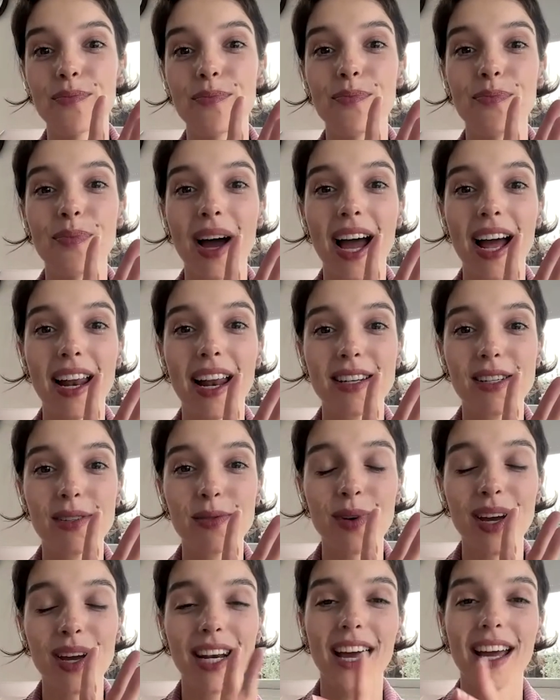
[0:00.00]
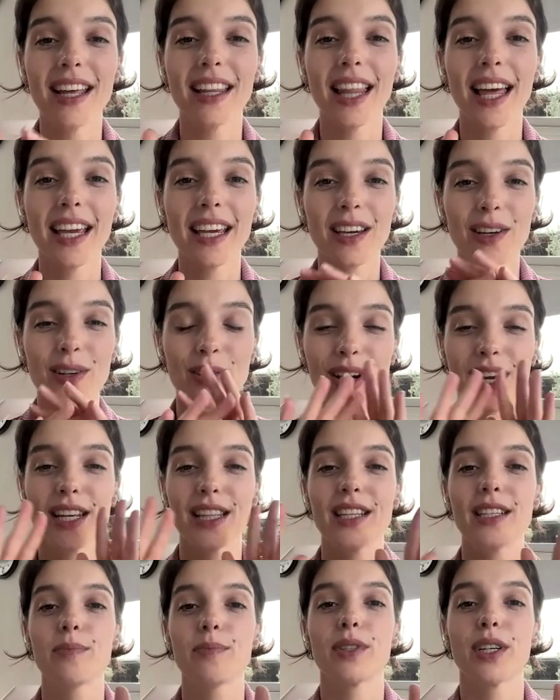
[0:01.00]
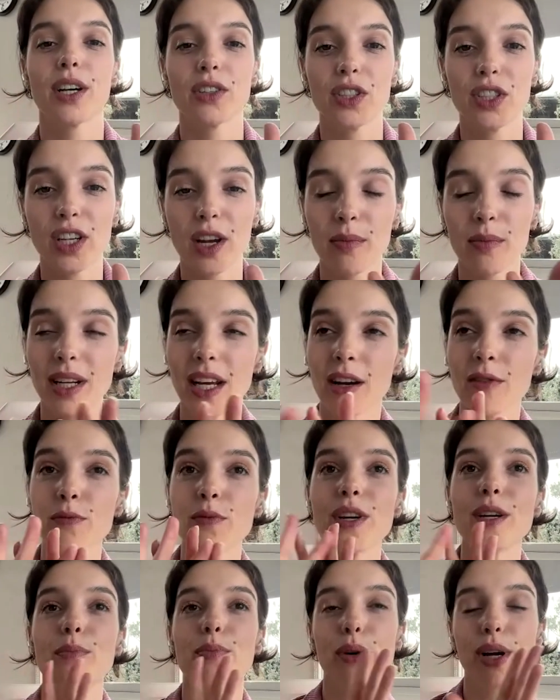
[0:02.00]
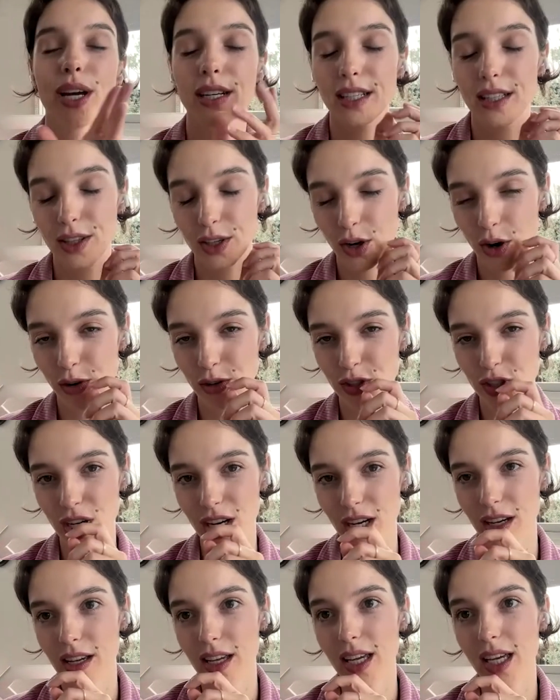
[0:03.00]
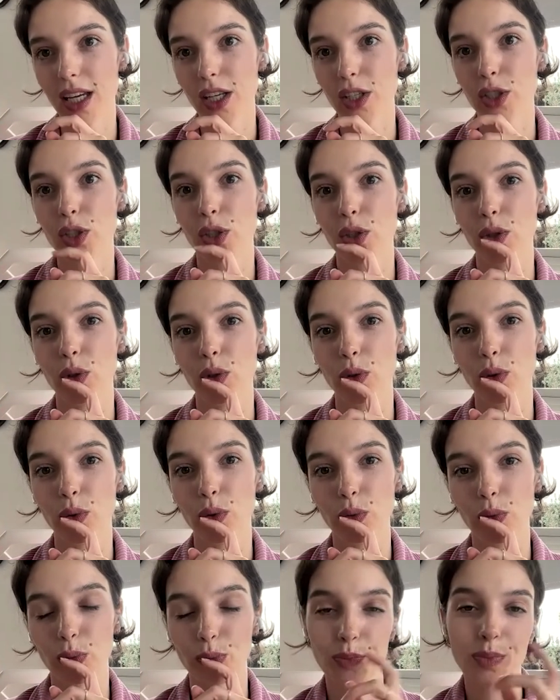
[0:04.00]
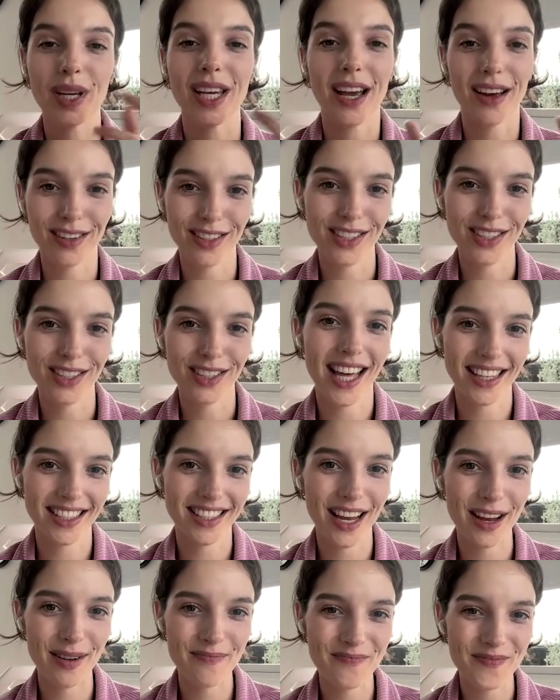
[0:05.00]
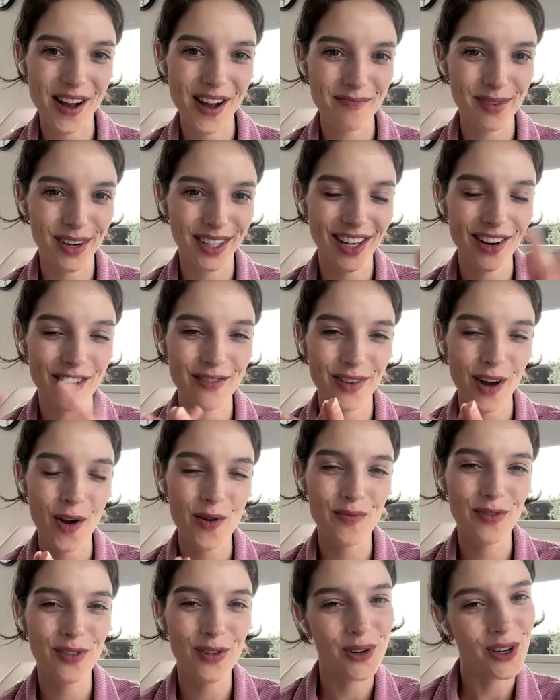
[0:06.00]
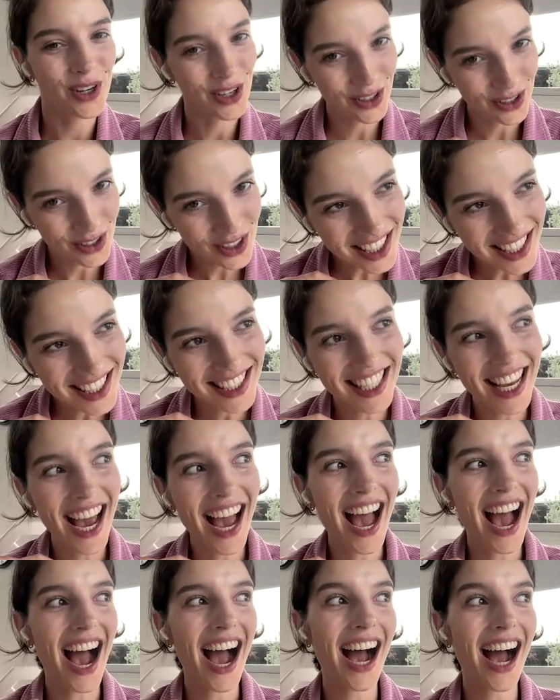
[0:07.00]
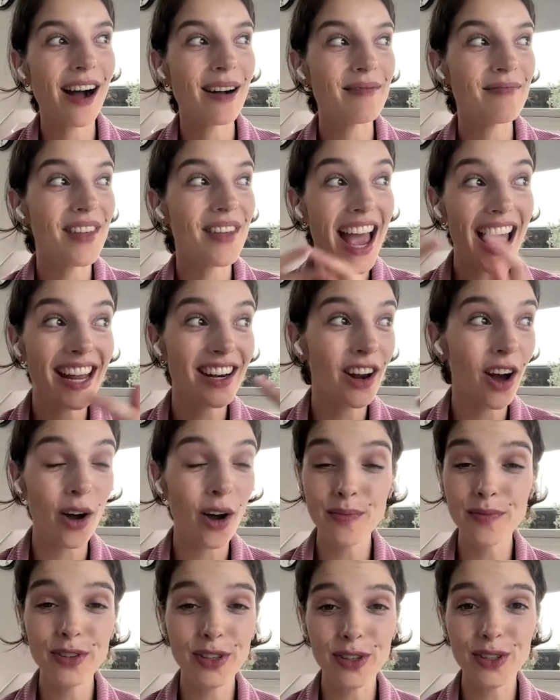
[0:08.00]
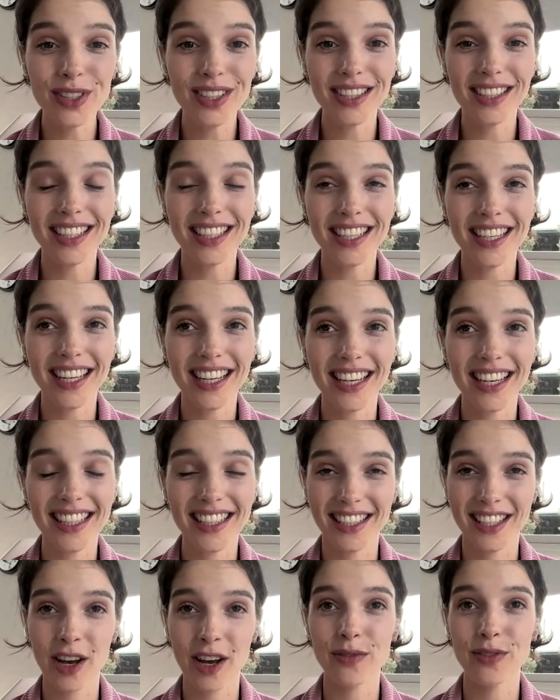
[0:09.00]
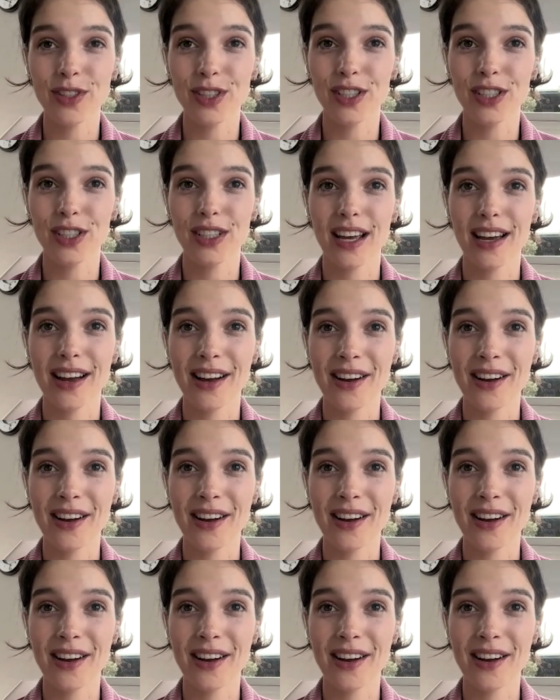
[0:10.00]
But when I like created this production company, I rebranded the coaching to be under that same umbrella of Hopeful Goose. And Hopeful Goose itself just